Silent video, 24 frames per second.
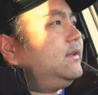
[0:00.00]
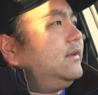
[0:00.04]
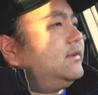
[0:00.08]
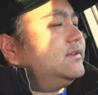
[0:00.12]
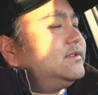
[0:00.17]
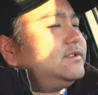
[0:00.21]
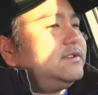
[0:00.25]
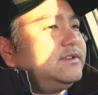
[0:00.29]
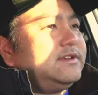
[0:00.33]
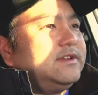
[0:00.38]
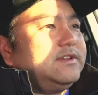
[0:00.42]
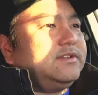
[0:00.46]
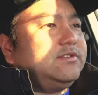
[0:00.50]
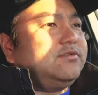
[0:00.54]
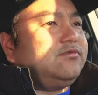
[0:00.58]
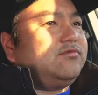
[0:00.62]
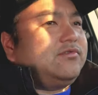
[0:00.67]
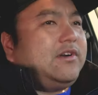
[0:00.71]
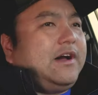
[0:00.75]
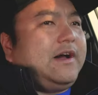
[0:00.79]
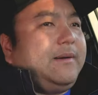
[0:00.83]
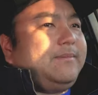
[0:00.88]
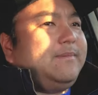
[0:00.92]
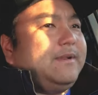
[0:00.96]
you'll see it
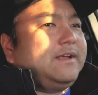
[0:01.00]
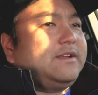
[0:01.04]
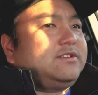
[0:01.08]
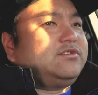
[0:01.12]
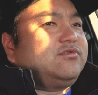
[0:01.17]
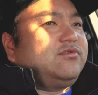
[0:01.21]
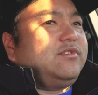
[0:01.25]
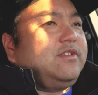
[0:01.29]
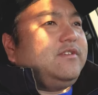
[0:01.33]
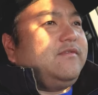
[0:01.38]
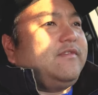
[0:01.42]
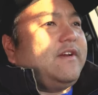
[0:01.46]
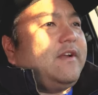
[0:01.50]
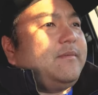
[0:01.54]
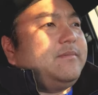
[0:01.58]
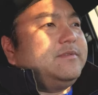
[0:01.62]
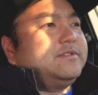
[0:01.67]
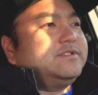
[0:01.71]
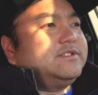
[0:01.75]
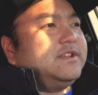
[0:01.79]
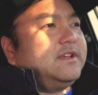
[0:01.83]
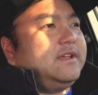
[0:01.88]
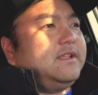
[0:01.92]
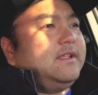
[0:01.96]
drop like
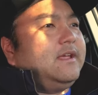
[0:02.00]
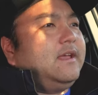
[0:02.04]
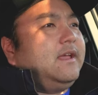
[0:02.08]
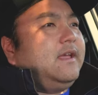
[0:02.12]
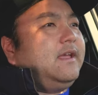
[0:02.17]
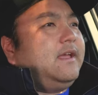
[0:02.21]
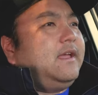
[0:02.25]
25%.